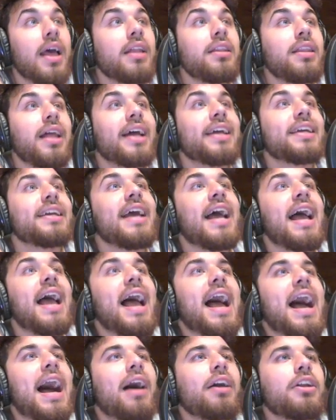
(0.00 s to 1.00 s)
Like,
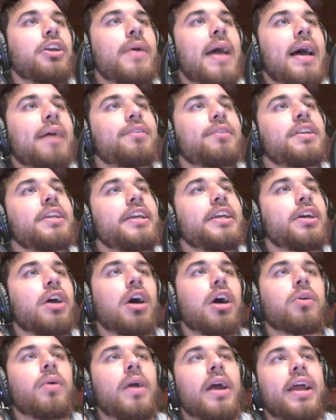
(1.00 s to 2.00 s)
how do you have an
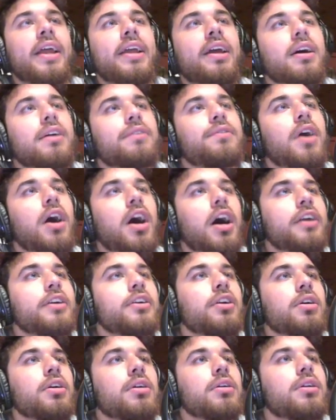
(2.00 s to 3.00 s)
ERA of
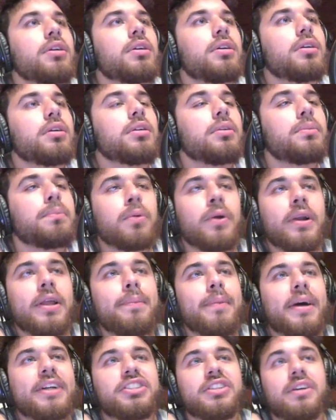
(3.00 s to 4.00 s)
under
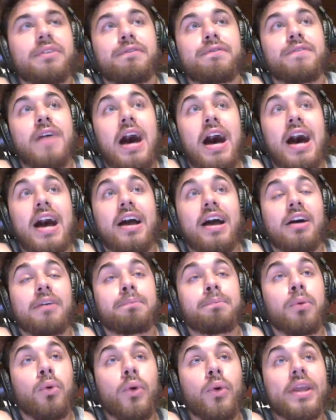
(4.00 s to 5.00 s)
pretty much a
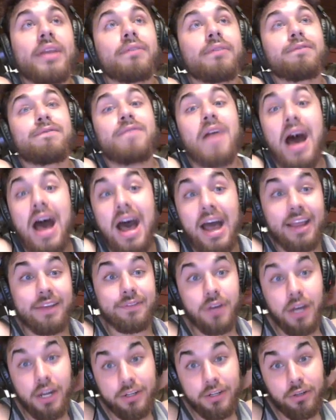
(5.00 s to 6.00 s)

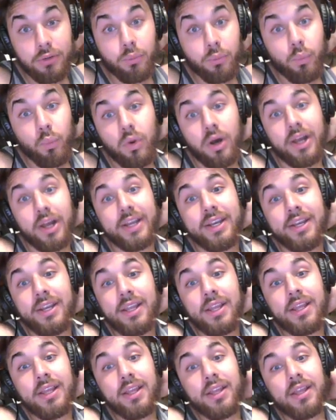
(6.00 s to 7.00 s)
0.5, under 1,
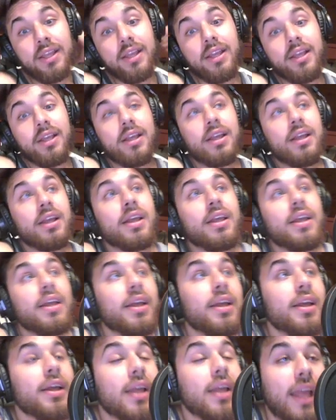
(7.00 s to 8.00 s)

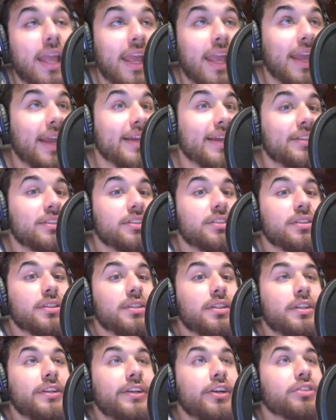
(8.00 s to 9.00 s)
and
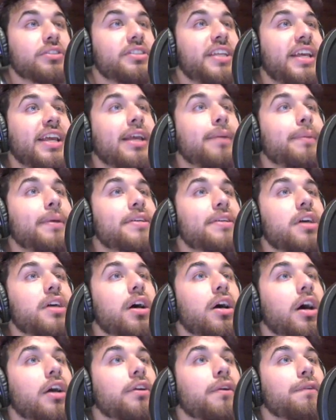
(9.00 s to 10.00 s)
your team is
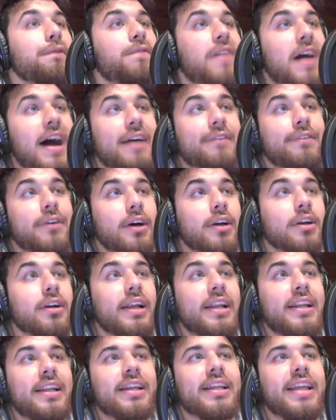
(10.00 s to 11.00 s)
under
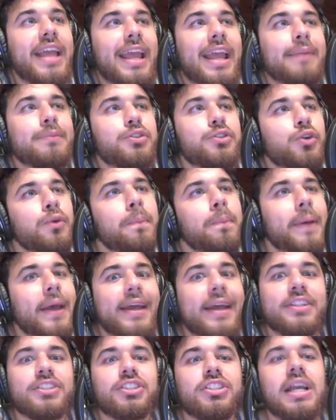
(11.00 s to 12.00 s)
500 in the games you
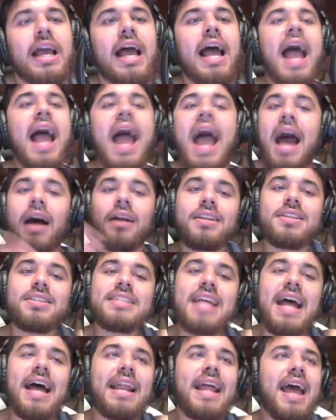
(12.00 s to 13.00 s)
pitch? How
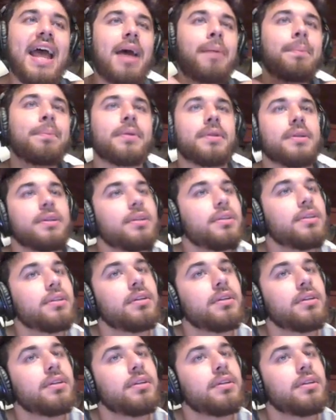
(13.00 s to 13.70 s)
does that happen?